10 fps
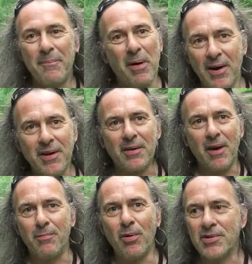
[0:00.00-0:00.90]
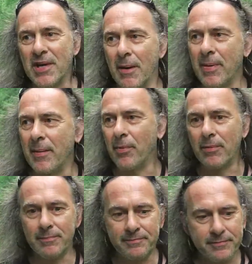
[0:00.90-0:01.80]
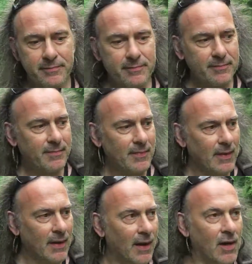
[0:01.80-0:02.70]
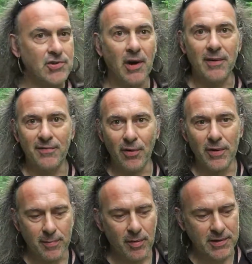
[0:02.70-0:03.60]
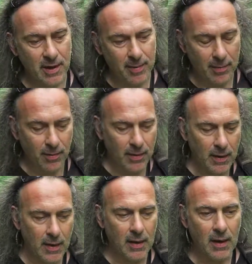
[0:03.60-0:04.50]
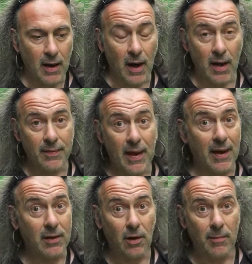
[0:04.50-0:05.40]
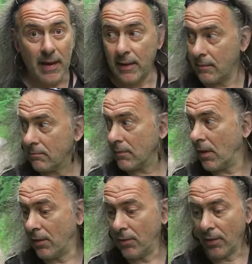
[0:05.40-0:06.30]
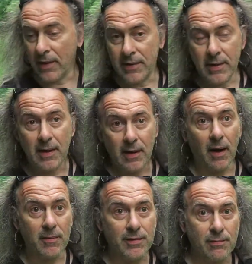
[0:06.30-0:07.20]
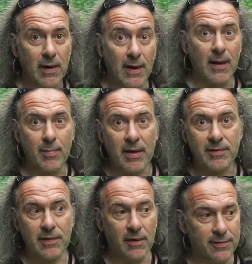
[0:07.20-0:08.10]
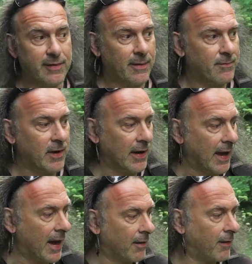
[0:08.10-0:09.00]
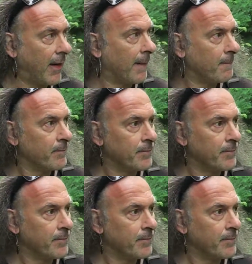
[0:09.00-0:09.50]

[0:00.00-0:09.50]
but I don't go pointing at people. I try and avoid pointing at people. That got me annoyed, and I was really pissed off. really angry.